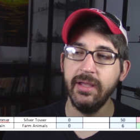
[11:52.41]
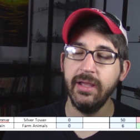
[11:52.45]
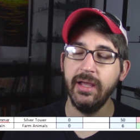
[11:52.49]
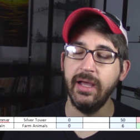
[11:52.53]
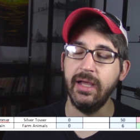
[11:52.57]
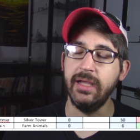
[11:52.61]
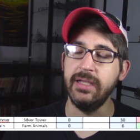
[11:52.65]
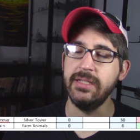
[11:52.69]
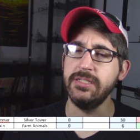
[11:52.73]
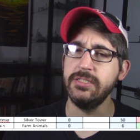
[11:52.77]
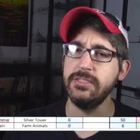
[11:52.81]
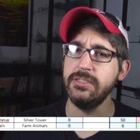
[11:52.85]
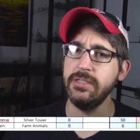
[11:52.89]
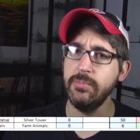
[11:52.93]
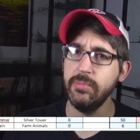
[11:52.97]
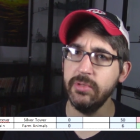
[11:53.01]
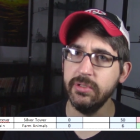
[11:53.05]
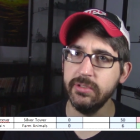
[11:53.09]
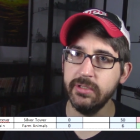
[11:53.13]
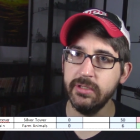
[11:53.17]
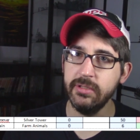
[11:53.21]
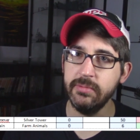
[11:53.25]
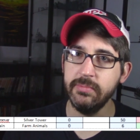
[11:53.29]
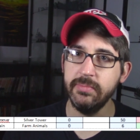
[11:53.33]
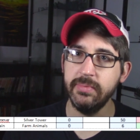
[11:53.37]
I assembled
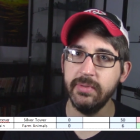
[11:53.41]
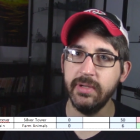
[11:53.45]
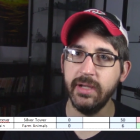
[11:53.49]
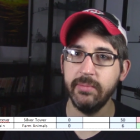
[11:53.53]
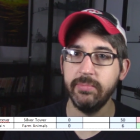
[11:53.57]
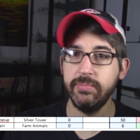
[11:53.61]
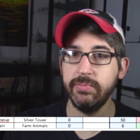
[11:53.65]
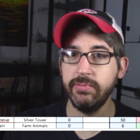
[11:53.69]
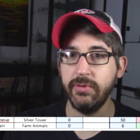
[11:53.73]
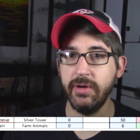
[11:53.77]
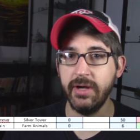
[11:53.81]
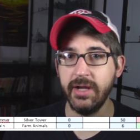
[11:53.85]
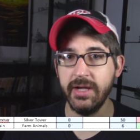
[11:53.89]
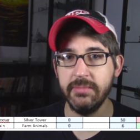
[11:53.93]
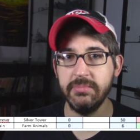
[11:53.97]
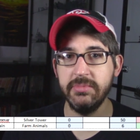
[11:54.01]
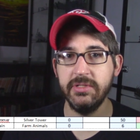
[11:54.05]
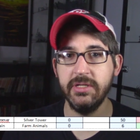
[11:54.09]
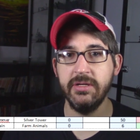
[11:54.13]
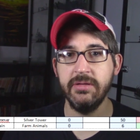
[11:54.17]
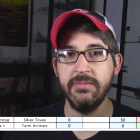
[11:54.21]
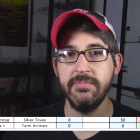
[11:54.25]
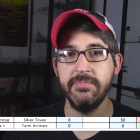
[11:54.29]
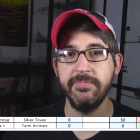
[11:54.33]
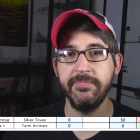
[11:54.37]
them, I primed
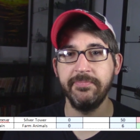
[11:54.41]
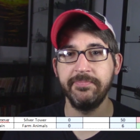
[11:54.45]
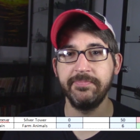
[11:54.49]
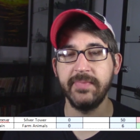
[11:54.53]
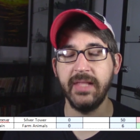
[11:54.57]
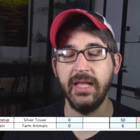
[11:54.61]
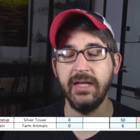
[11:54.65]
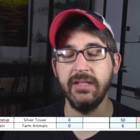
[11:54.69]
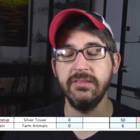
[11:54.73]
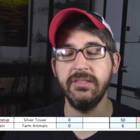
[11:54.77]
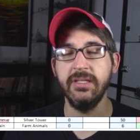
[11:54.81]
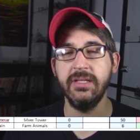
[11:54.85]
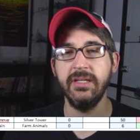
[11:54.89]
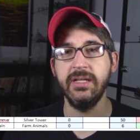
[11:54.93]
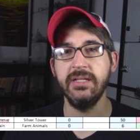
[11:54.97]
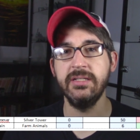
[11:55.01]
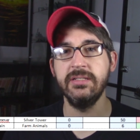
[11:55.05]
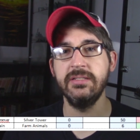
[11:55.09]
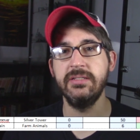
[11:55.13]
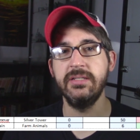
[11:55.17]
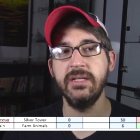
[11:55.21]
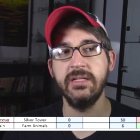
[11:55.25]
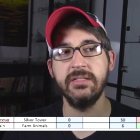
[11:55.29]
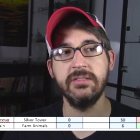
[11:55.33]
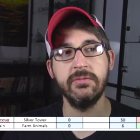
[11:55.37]
them, I think I
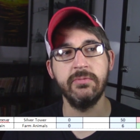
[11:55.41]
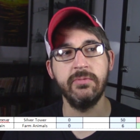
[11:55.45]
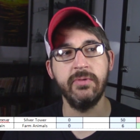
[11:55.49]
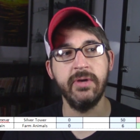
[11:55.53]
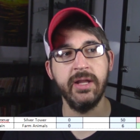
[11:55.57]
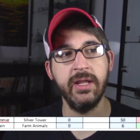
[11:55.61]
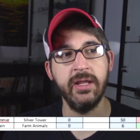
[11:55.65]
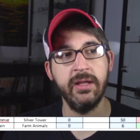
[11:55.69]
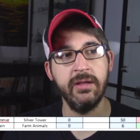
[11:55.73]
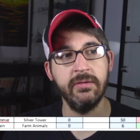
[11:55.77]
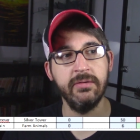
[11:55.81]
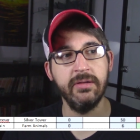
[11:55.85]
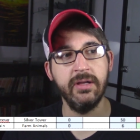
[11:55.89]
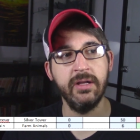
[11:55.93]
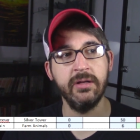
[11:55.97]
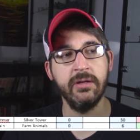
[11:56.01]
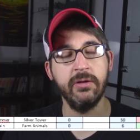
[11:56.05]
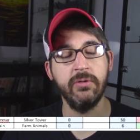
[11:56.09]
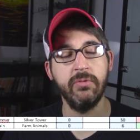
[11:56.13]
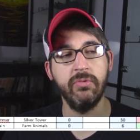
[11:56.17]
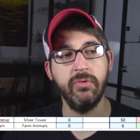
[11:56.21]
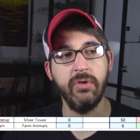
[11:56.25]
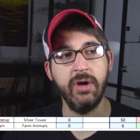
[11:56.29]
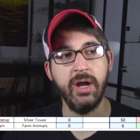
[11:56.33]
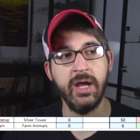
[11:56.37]
dicked around on a
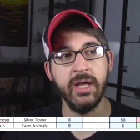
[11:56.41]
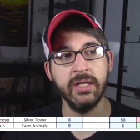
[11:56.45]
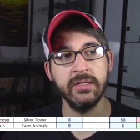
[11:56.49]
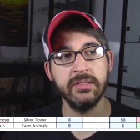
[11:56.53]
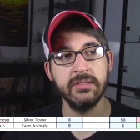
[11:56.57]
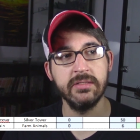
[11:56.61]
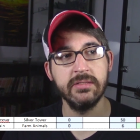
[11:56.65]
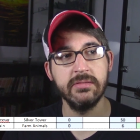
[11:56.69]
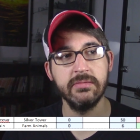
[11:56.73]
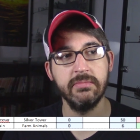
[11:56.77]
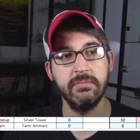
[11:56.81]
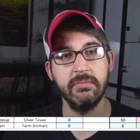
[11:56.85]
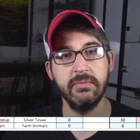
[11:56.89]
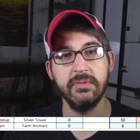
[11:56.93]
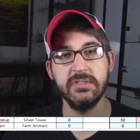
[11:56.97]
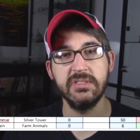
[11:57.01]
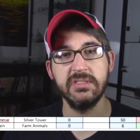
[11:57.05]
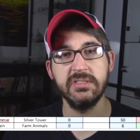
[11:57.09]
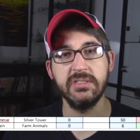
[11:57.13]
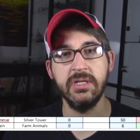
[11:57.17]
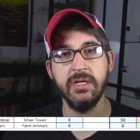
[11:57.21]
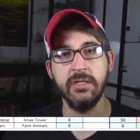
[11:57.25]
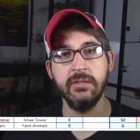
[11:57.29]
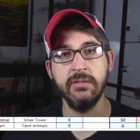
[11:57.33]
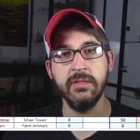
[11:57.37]
grot,
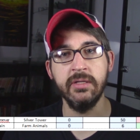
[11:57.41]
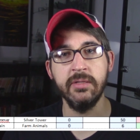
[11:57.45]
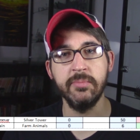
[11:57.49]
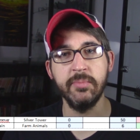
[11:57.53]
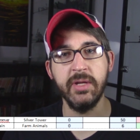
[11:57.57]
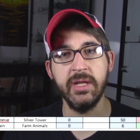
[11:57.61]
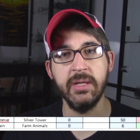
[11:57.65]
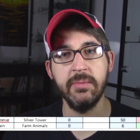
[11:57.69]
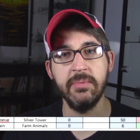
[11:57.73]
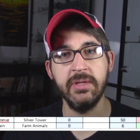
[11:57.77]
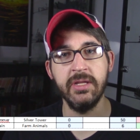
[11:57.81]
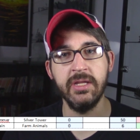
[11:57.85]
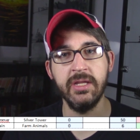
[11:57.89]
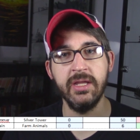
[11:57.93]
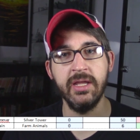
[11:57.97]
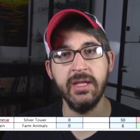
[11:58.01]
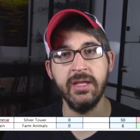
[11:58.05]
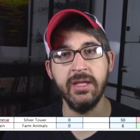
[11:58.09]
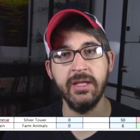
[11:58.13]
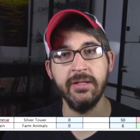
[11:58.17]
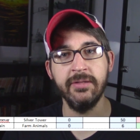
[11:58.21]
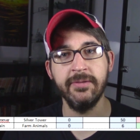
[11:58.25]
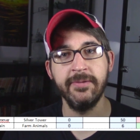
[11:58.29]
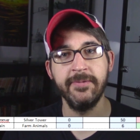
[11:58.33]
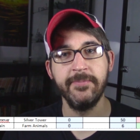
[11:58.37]
scuttling maybe,
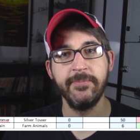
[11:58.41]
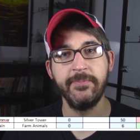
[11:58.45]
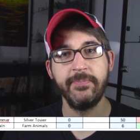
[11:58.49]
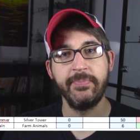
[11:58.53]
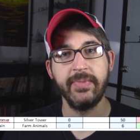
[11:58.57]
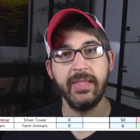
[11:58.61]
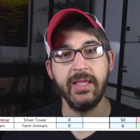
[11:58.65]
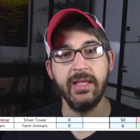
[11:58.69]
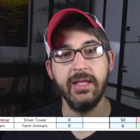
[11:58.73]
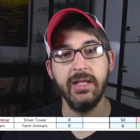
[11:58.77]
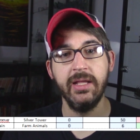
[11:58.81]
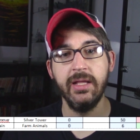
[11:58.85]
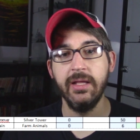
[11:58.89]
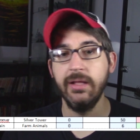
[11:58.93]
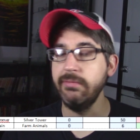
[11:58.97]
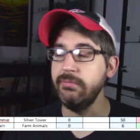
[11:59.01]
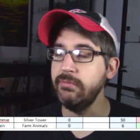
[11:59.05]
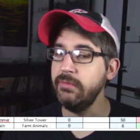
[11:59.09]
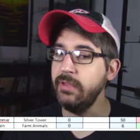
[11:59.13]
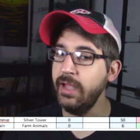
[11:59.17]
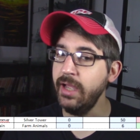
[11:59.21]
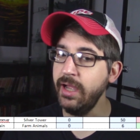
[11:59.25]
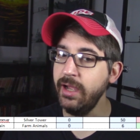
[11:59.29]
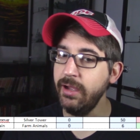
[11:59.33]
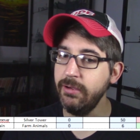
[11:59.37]
and
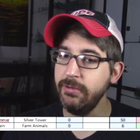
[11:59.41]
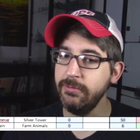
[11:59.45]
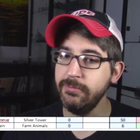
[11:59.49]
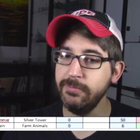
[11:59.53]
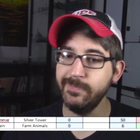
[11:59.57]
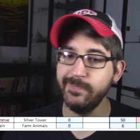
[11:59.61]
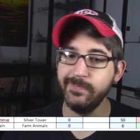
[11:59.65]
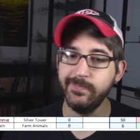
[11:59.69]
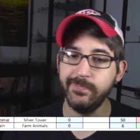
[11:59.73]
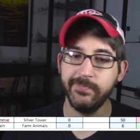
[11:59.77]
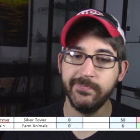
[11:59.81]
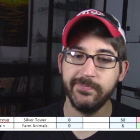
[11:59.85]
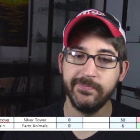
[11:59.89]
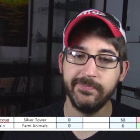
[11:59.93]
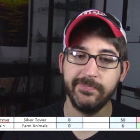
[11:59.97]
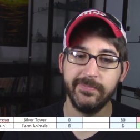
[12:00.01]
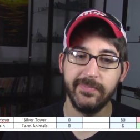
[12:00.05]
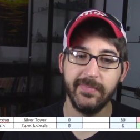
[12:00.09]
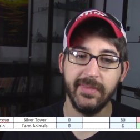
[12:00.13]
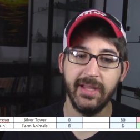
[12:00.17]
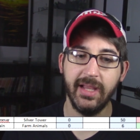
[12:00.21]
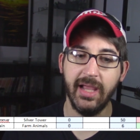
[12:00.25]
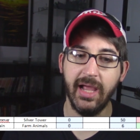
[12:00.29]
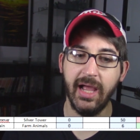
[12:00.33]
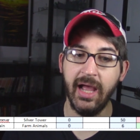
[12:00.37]
now
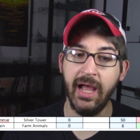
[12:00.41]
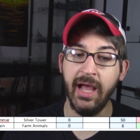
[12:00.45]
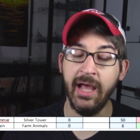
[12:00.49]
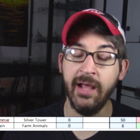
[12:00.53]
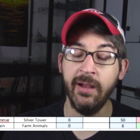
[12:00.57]
I